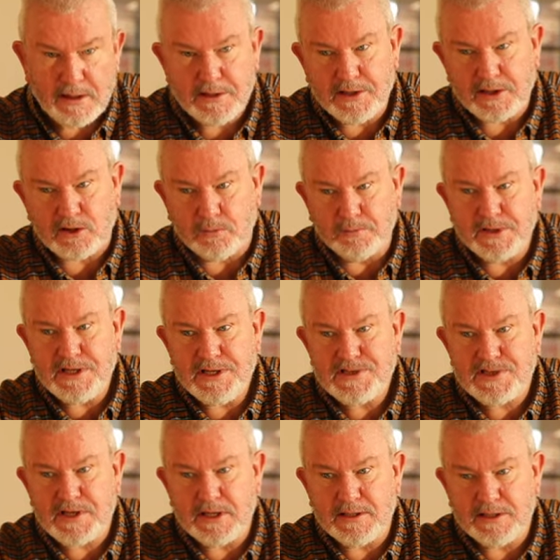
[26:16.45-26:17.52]
The
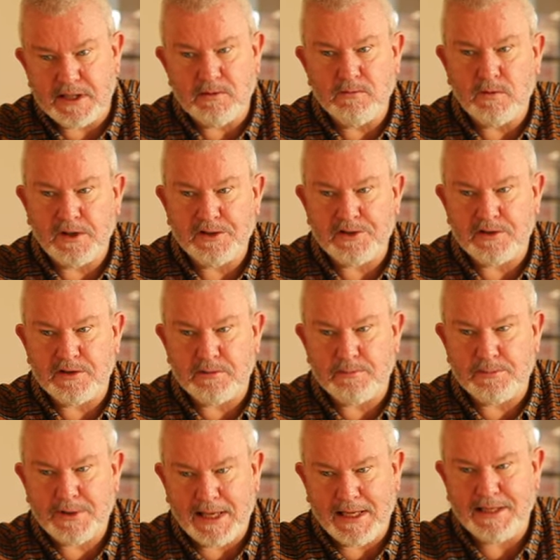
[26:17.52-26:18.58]
companies didn't want to
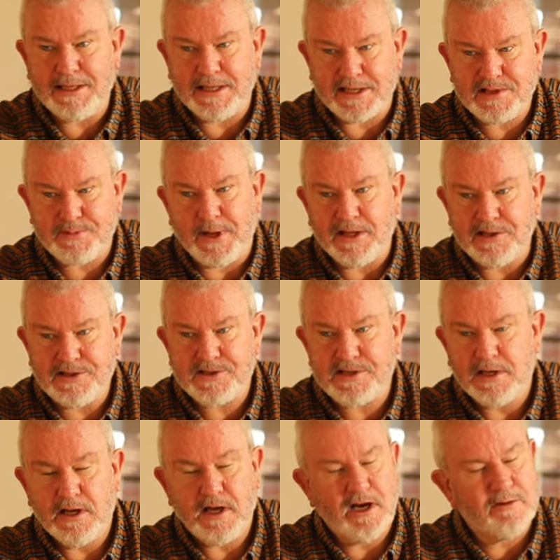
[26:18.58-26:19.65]
pay the expense
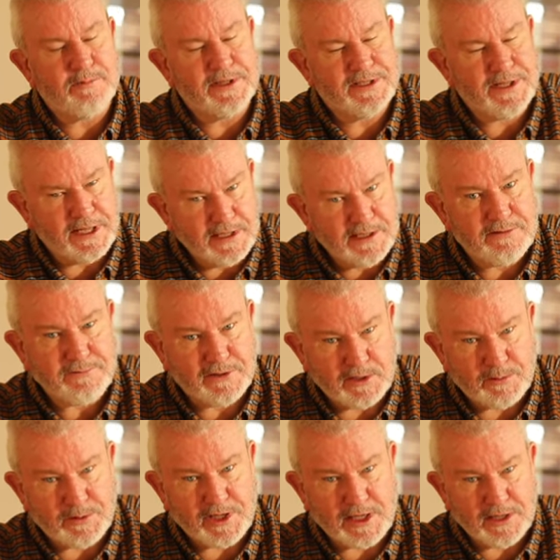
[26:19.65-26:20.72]
of maintaining a fire
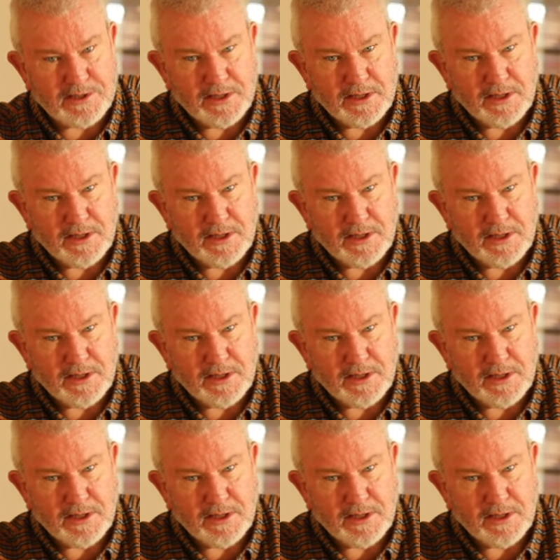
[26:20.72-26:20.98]
brigade